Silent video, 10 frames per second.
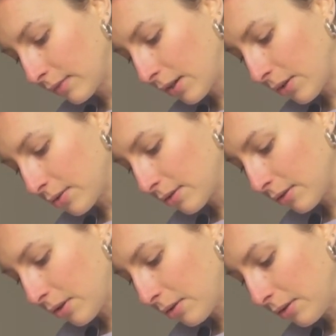Go
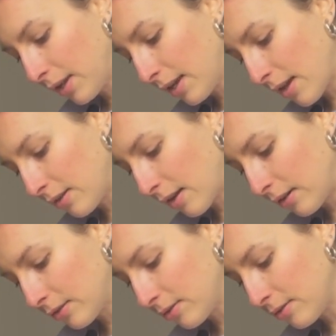slowly and
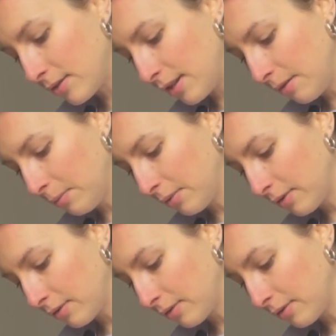not too deep,